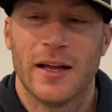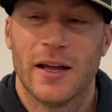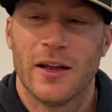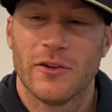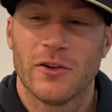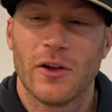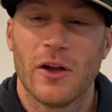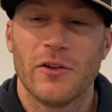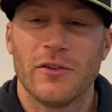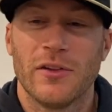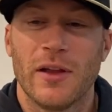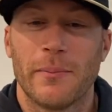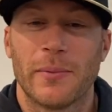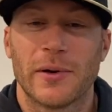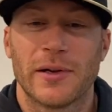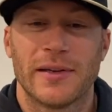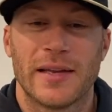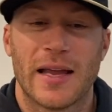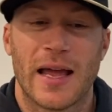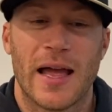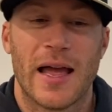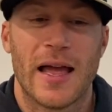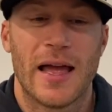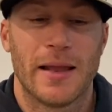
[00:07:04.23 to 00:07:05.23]
So I was number
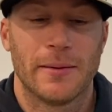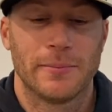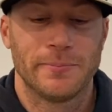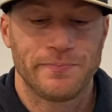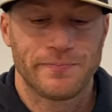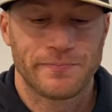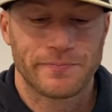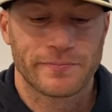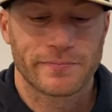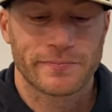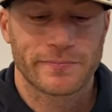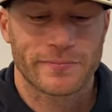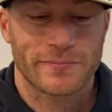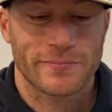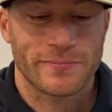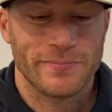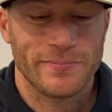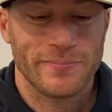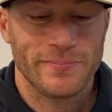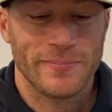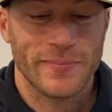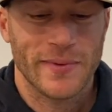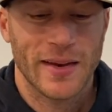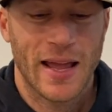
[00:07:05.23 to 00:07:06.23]
ten,
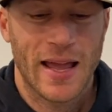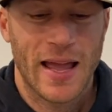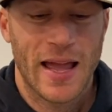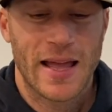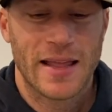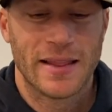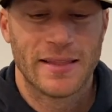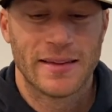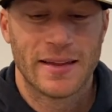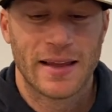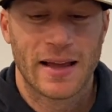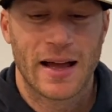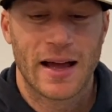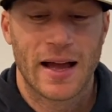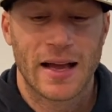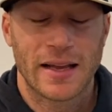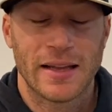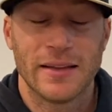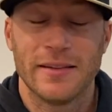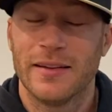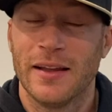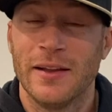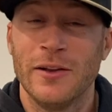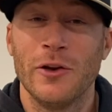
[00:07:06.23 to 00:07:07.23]
and uh, I
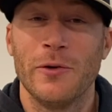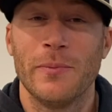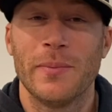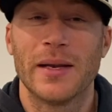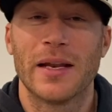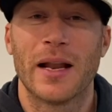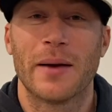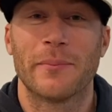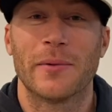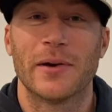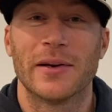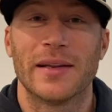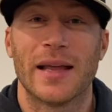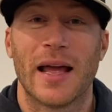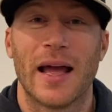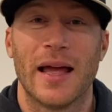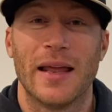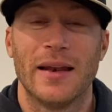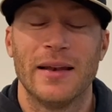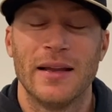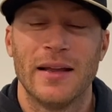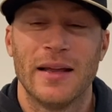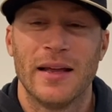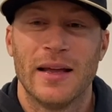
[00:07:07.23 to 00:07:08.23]
continued to be number
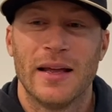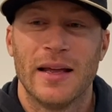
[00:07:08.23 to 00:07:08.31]
ten